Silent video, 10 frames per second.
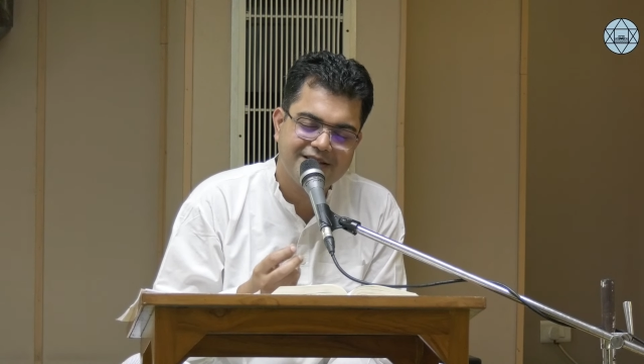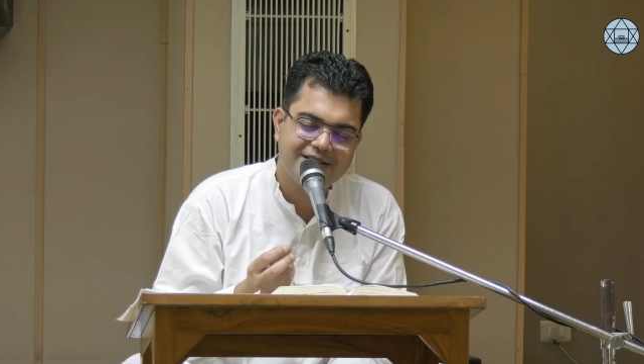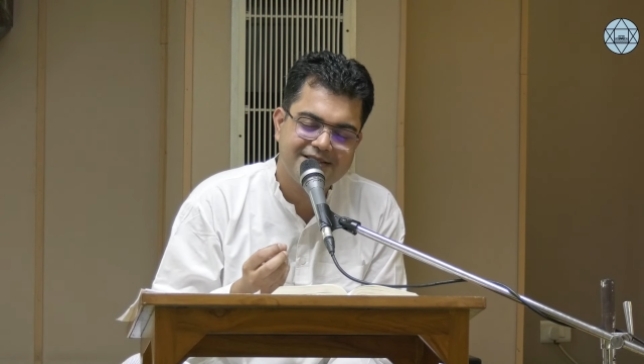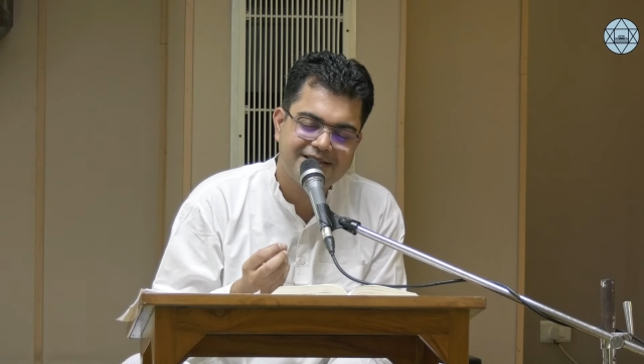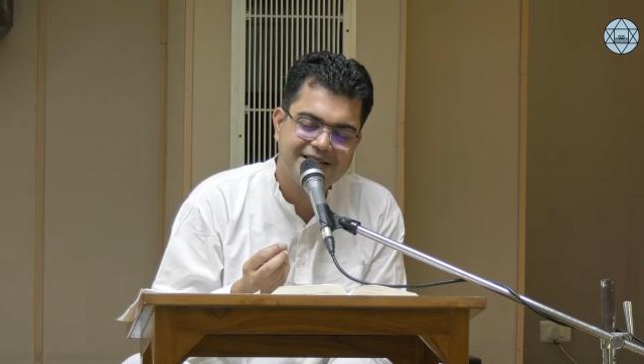
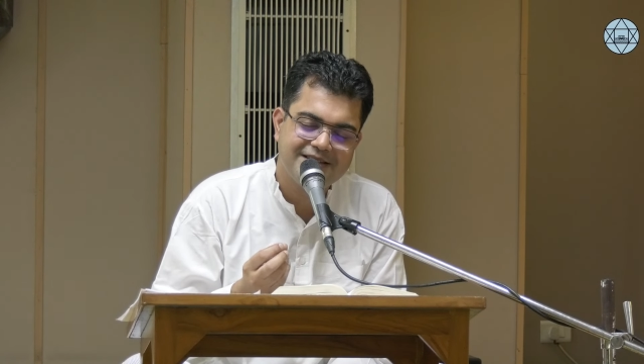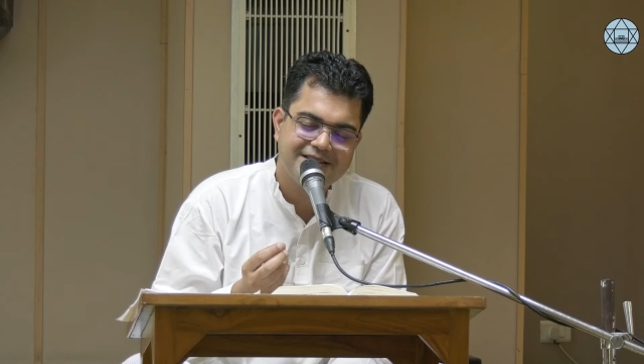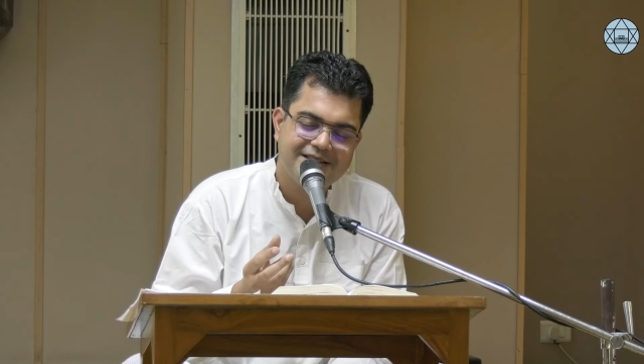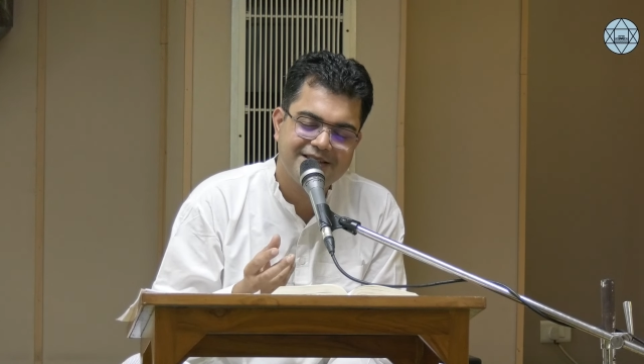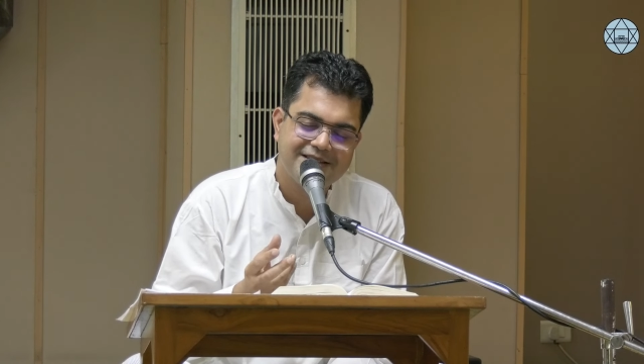these
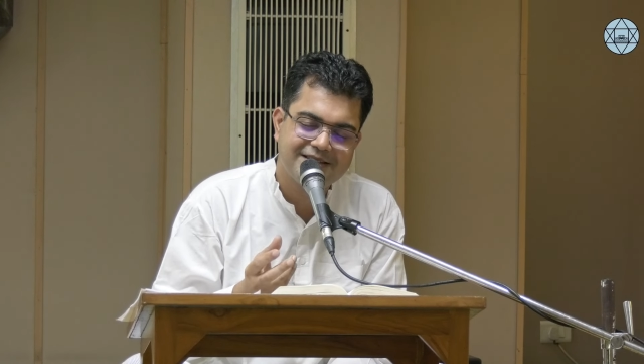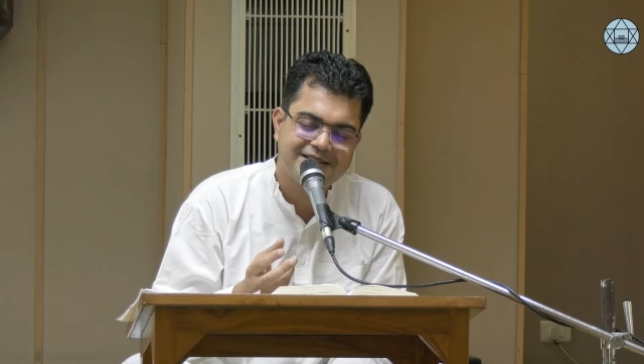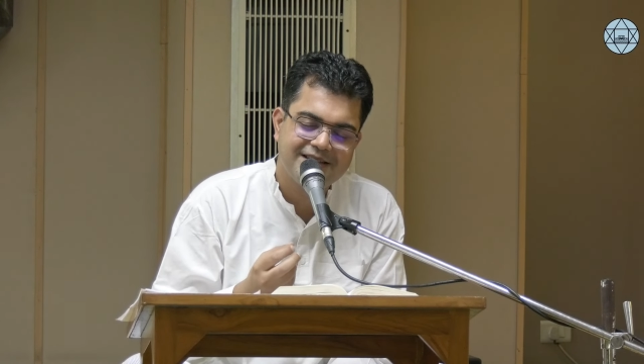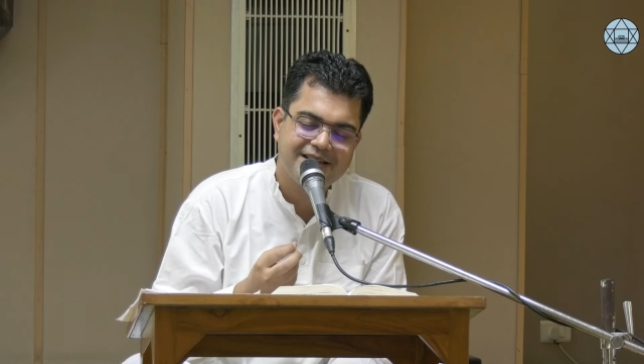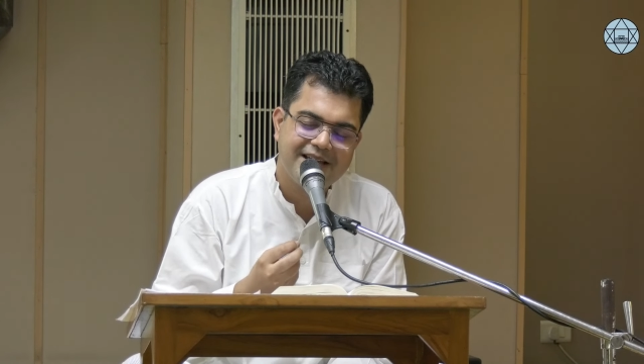senses
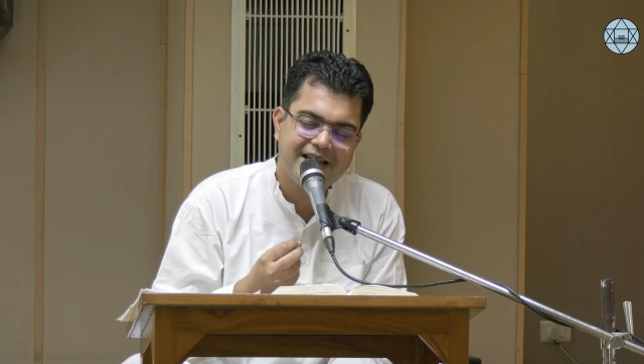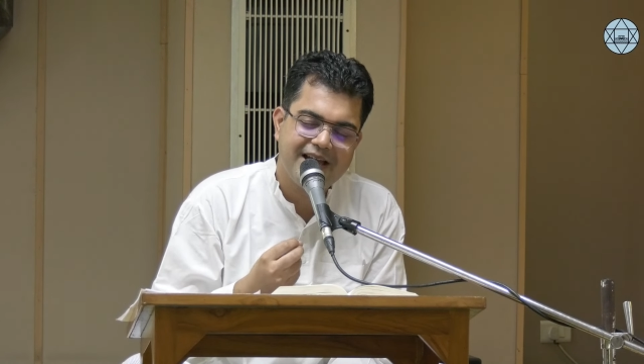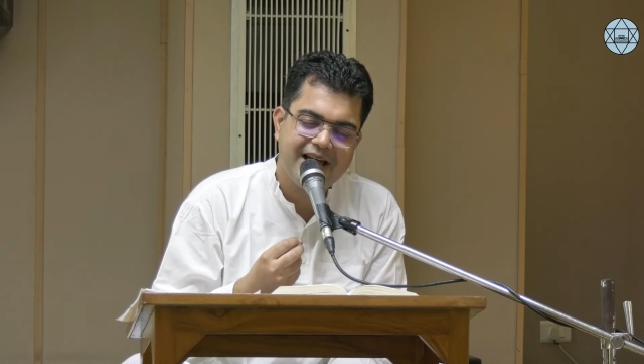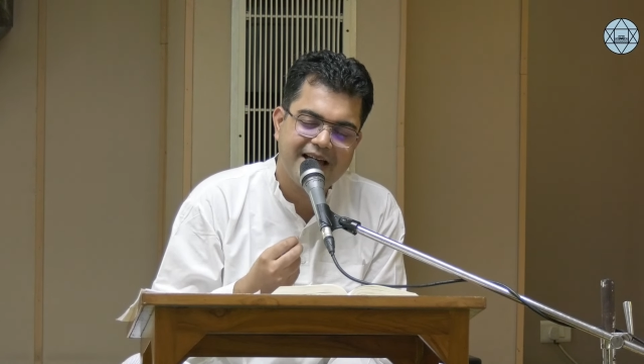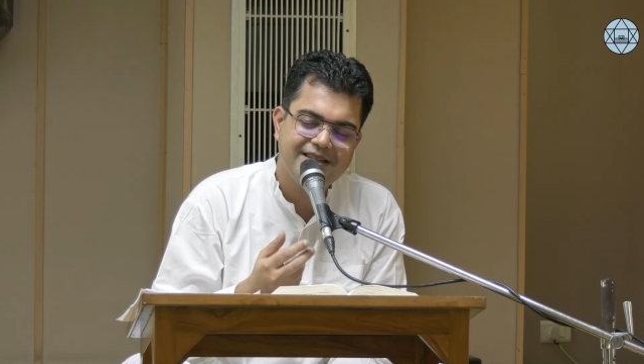
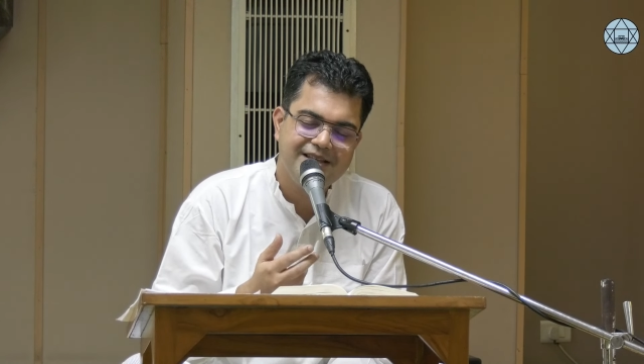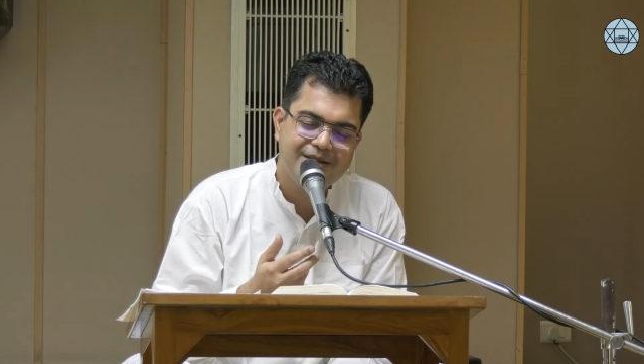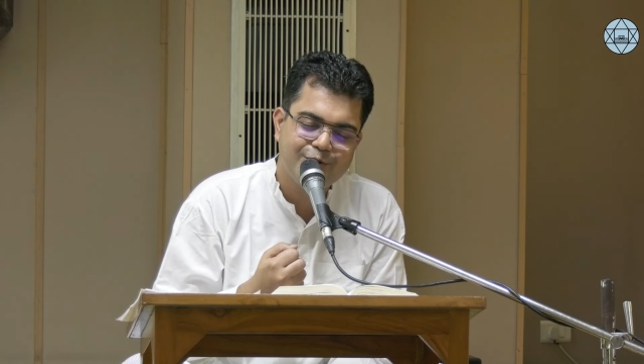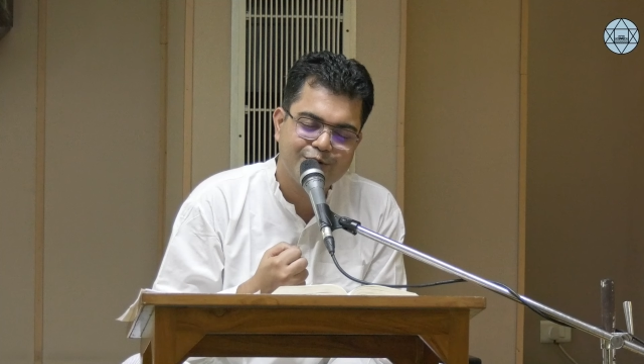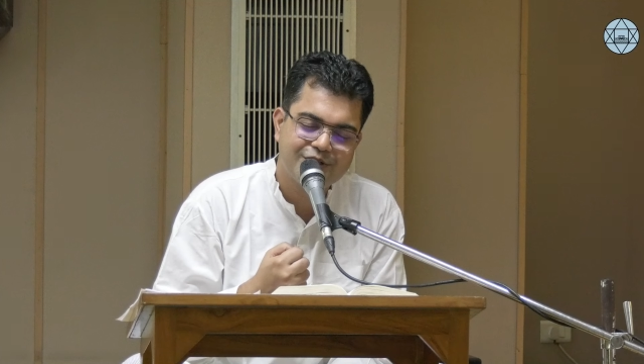and the
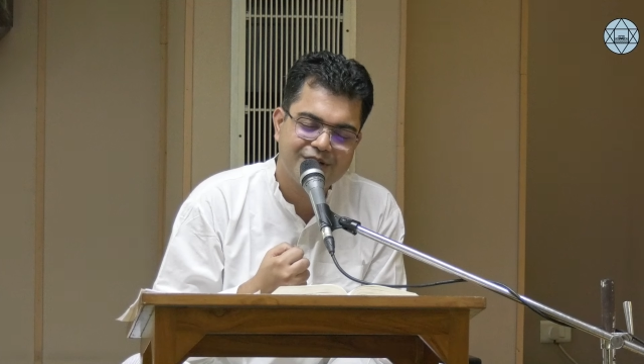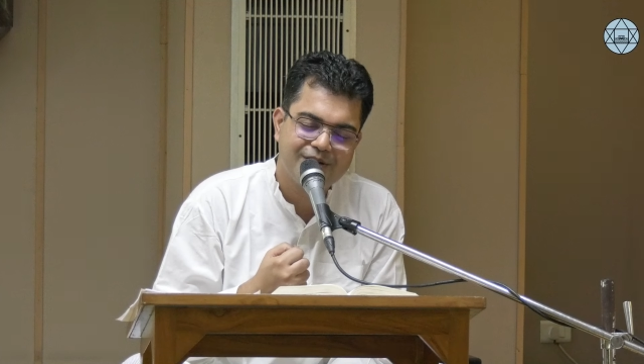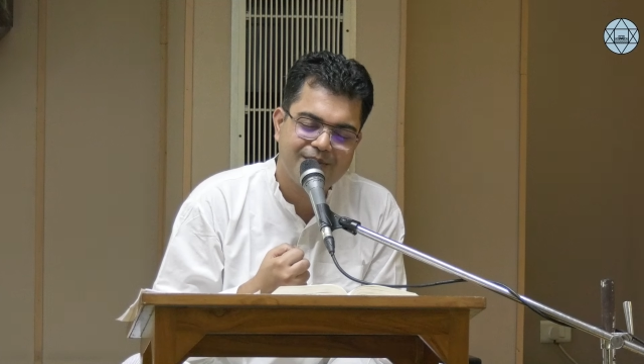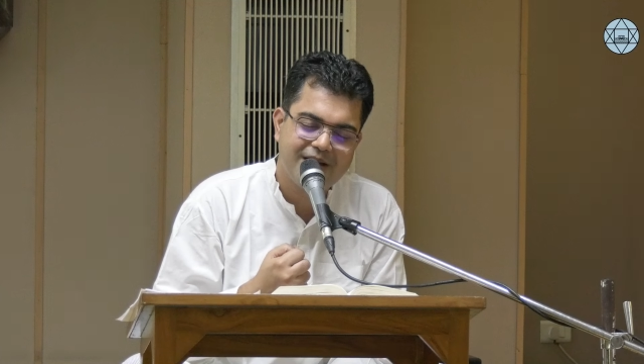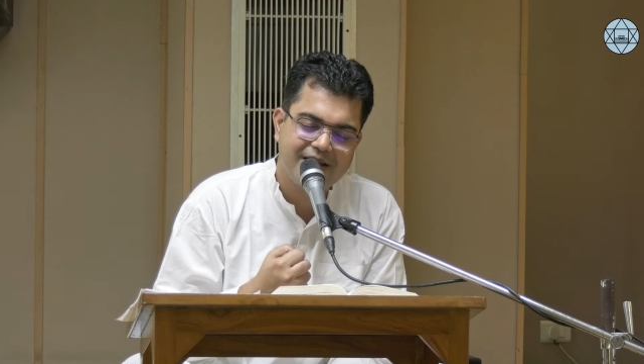emotional
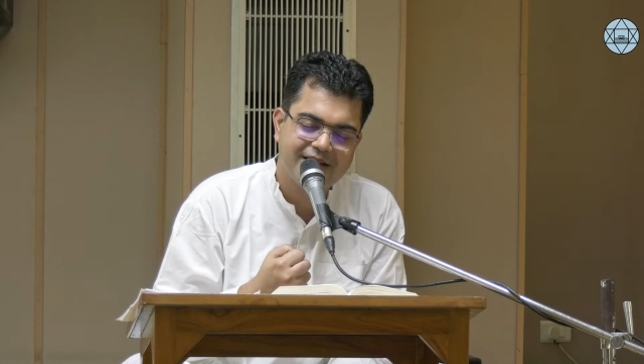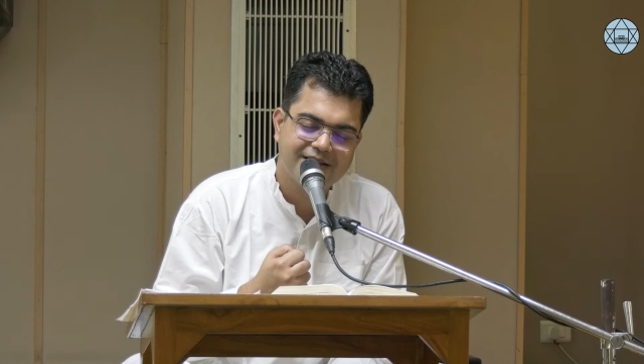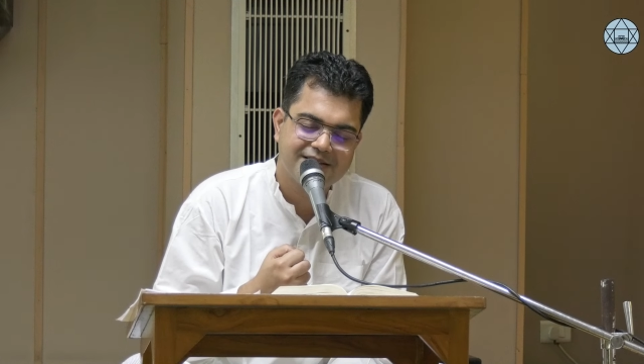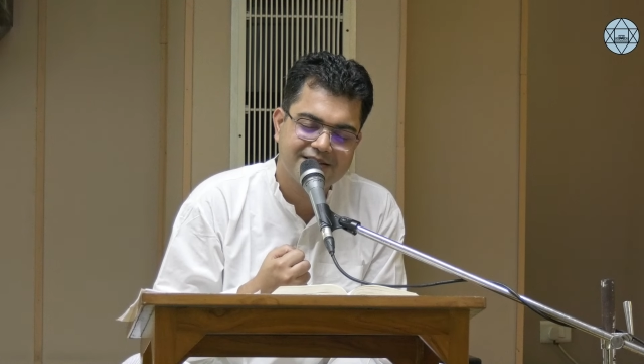mind.